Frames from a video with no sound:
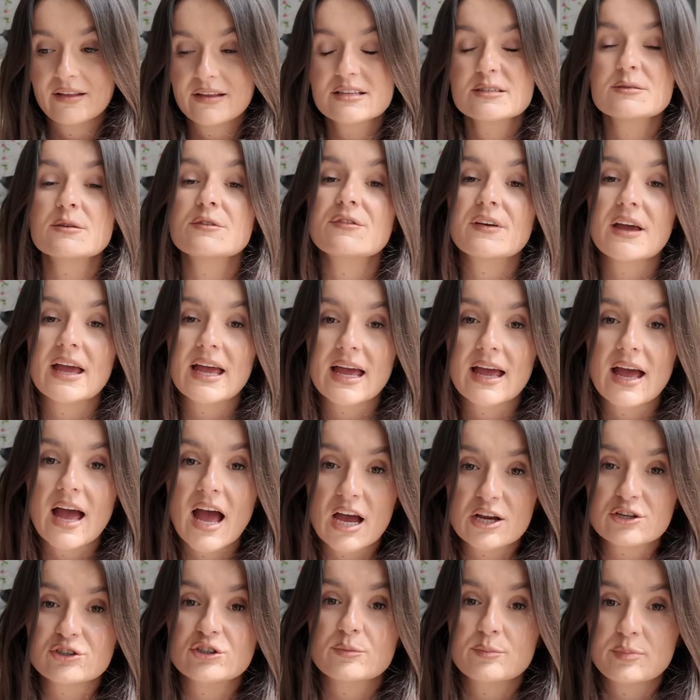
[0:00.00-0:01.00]
To be fair,
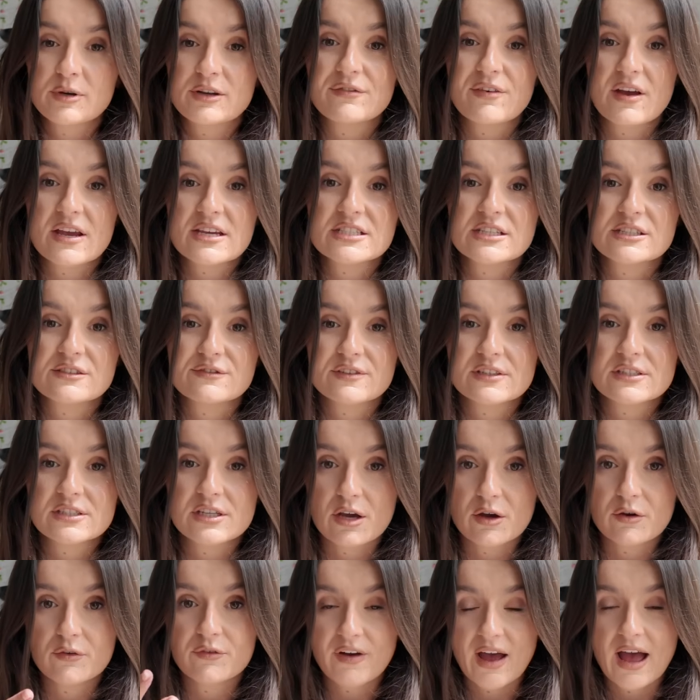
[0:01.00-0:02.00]
I should have prefaced this
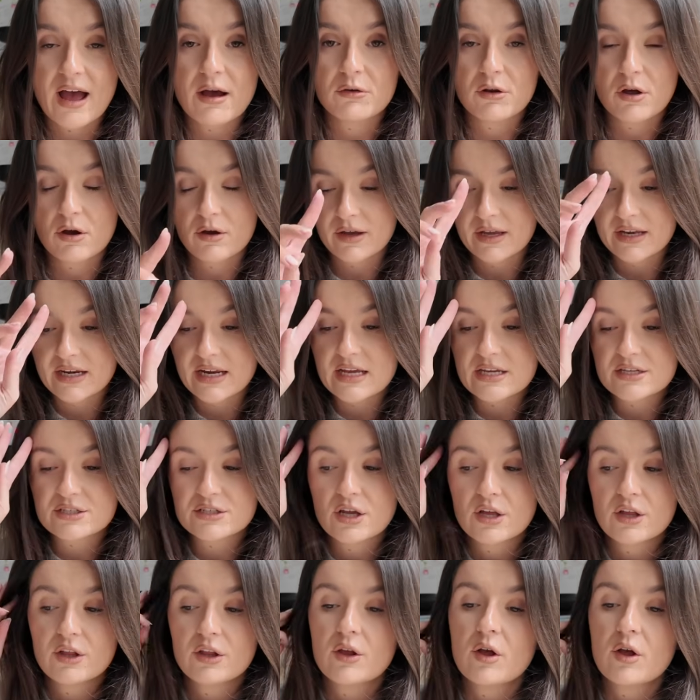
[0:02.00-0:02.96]
video for how long it is.